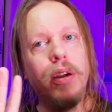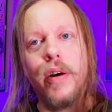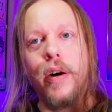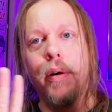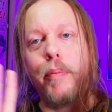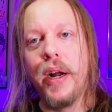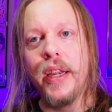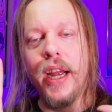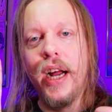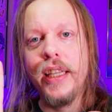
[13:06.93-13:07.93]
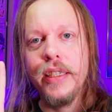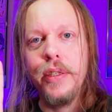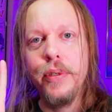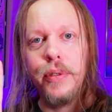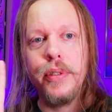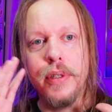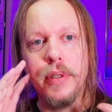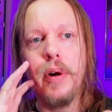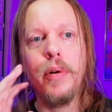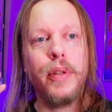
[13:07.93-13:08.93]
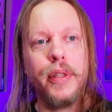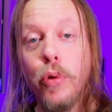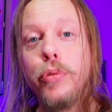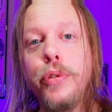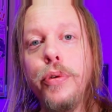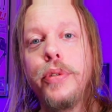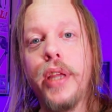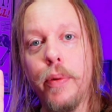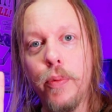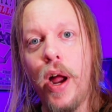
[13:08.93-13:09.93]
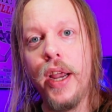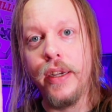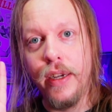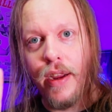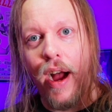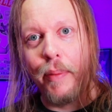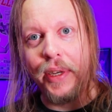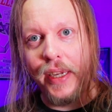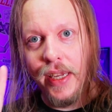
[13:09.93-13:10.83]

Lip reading: Monkey Island dudes, those dudes can write comedy.